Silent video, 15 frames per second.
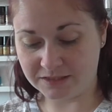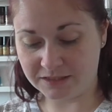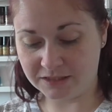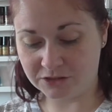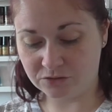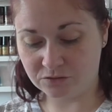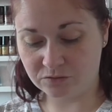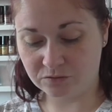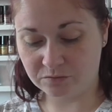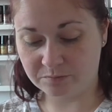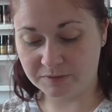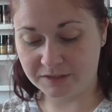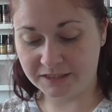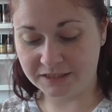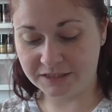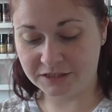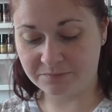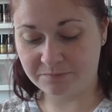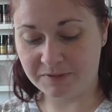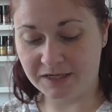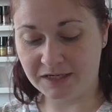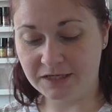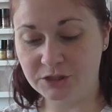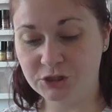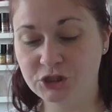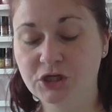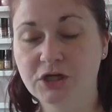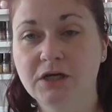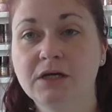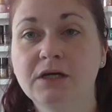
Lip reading: and it's called Bleached Peach.